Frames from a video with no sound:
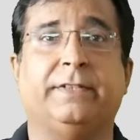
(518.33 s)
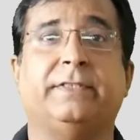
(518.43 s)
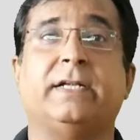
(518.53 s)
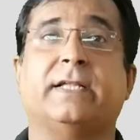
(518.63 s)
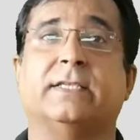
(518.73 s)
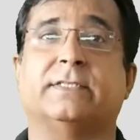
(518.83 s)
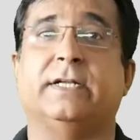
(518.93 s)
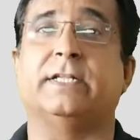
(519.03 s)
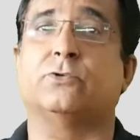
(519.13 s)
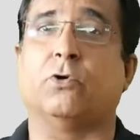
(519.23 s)
In that case,
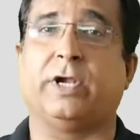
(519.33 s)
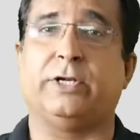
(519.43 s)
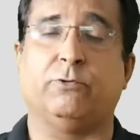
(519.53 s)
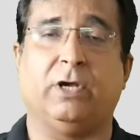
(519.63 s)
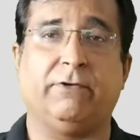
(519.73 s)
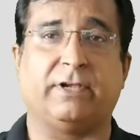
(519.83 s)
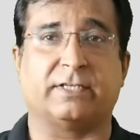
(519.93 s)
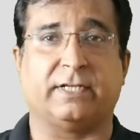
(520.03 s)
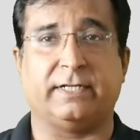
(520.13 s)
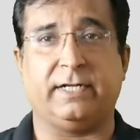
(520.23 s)
it is okay to have
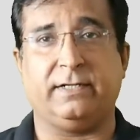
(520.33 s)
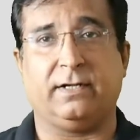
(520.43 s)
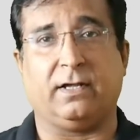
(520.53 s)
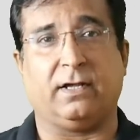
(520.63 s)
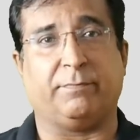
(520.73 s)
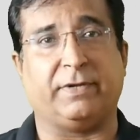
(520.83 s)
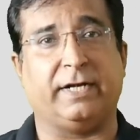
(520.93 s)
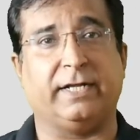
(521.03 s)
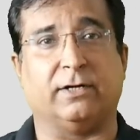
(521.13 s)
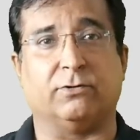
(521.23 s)
cascaded
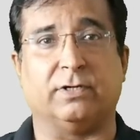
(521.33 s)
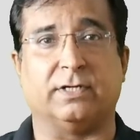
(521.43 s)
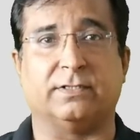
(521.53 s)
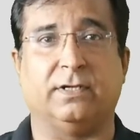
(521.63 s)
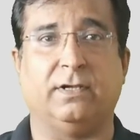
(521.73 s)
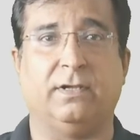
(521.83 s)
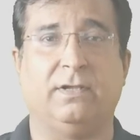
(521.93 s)
PID controllers.